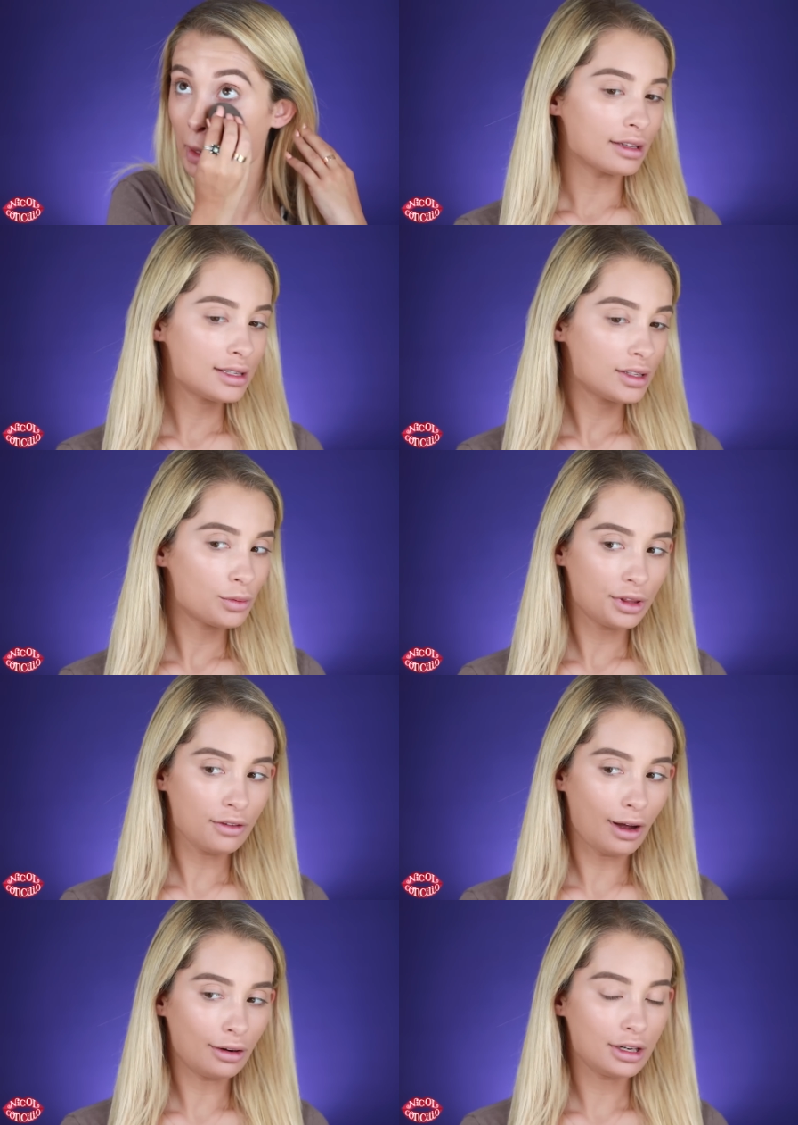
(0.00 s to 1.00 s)
This is what
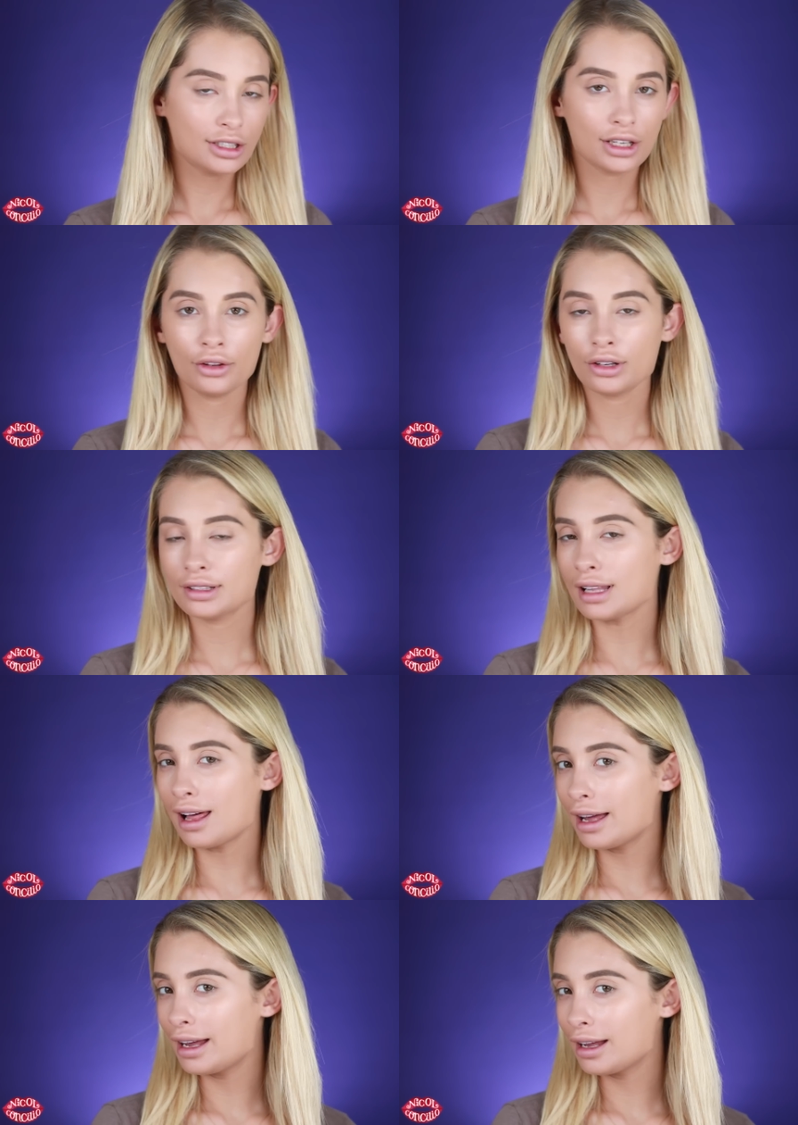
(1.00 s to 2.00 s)
the foundation looks
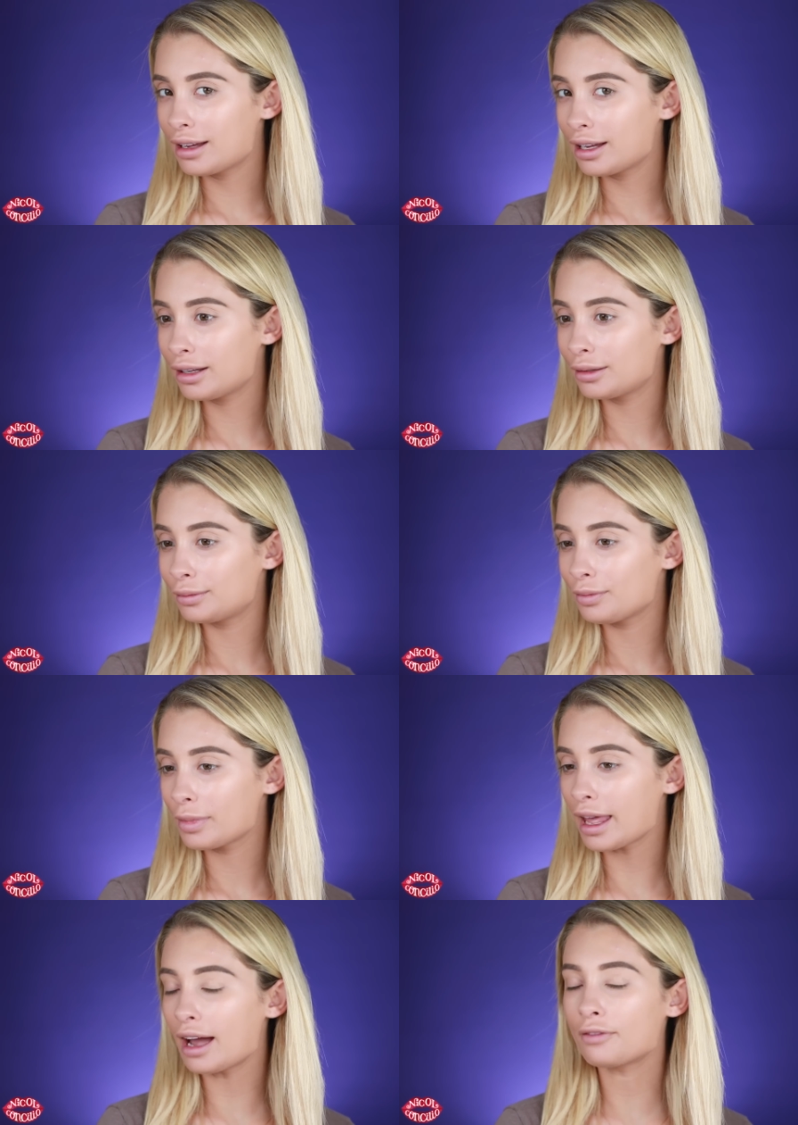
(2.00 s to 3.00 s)
like
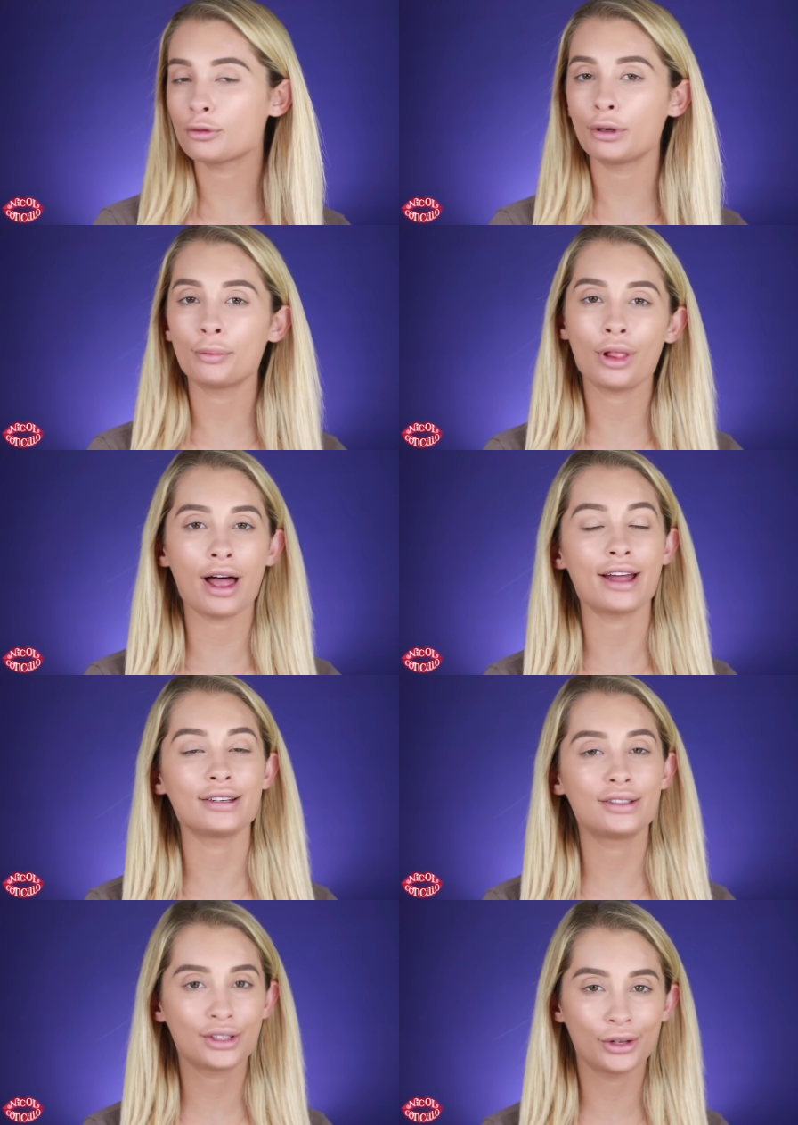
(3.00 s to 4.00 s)
after we
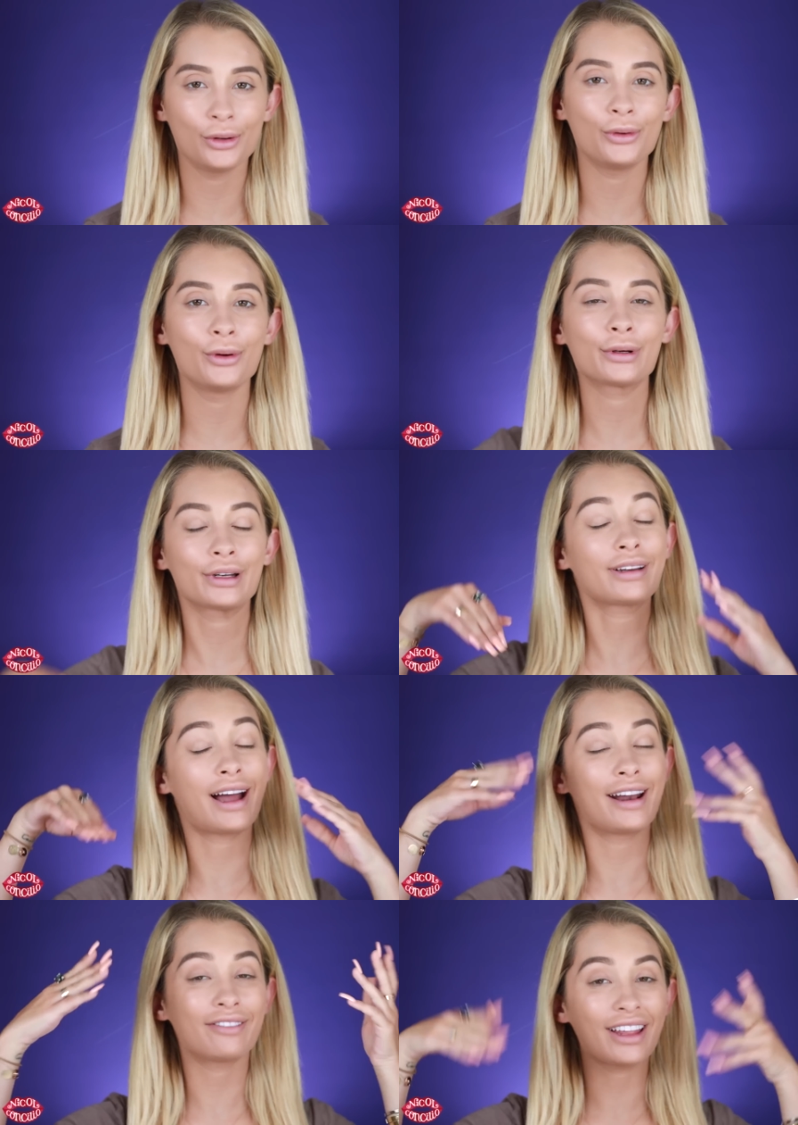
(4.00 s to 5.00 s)
applied two
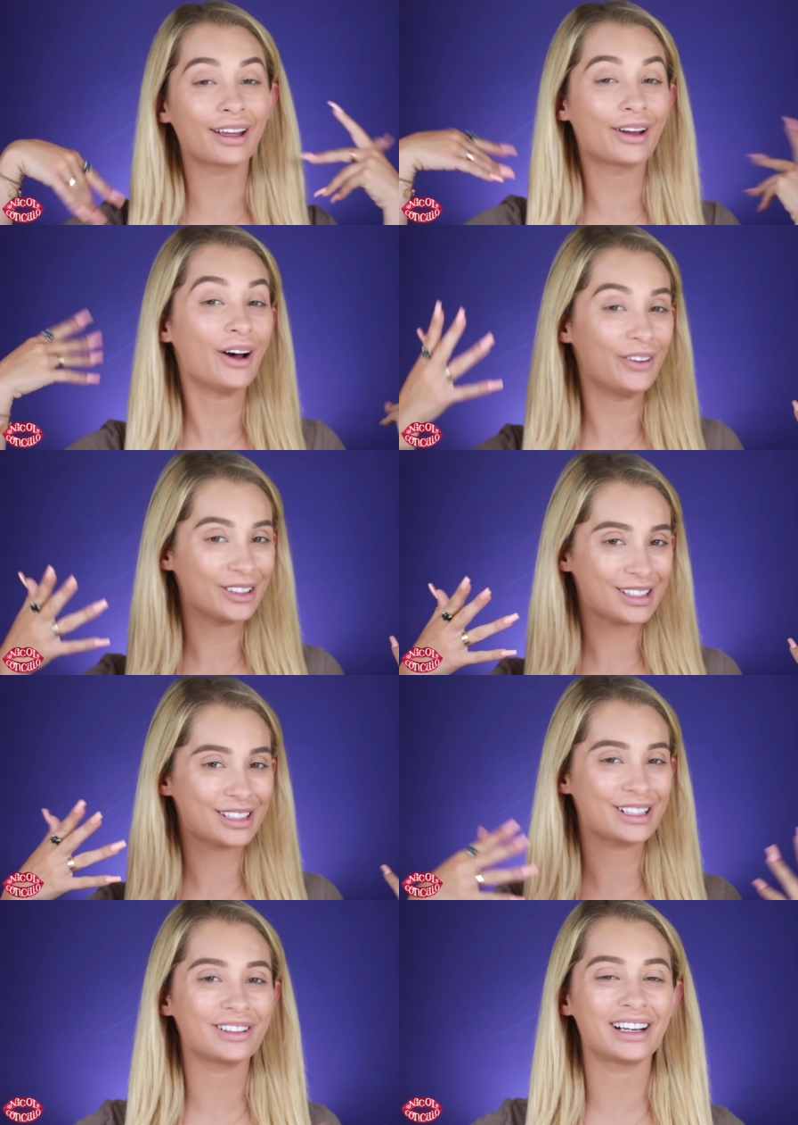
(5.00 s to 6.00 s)
kind of like
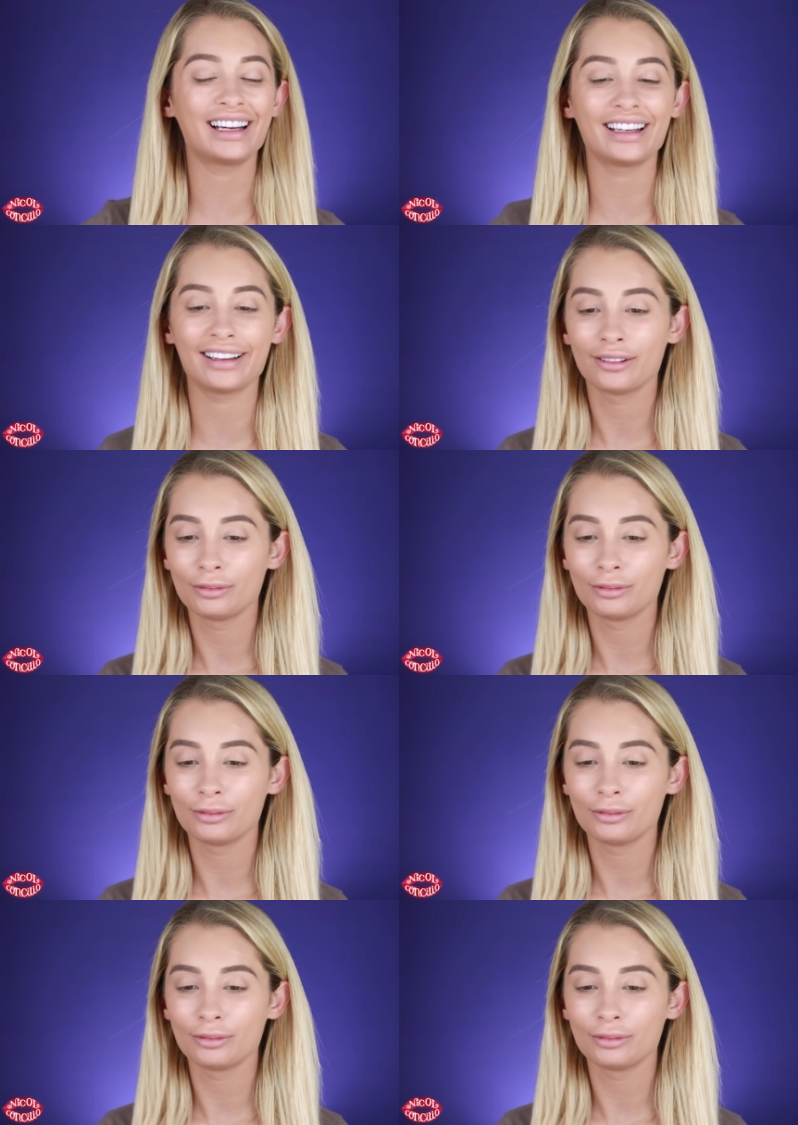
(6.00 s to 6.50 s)
coats to it.